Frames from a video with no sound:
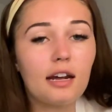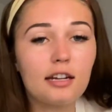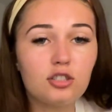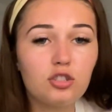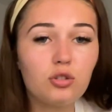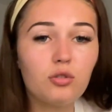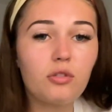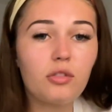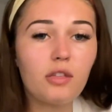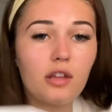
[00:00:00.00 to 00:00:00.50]
I
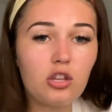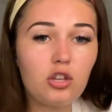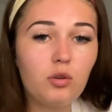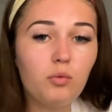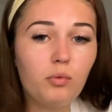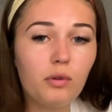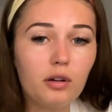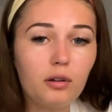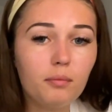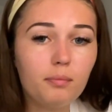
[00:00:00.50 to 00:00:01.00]
do think you
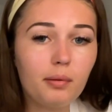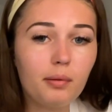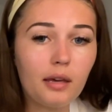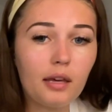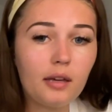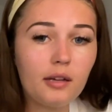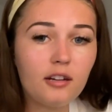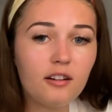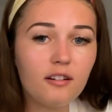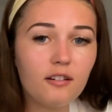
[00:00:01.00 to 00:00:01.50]
will
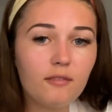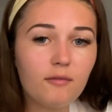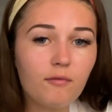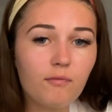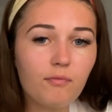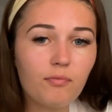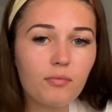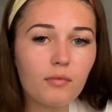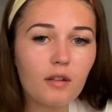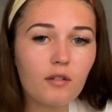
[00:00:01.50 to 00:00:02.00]
be
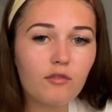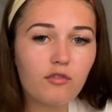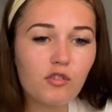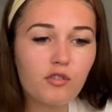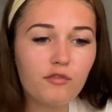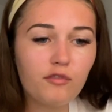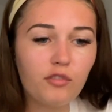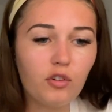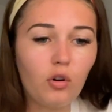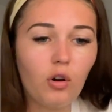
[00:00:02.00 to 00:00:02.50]

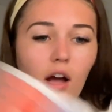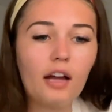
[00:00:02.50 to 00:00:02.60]
fruitful.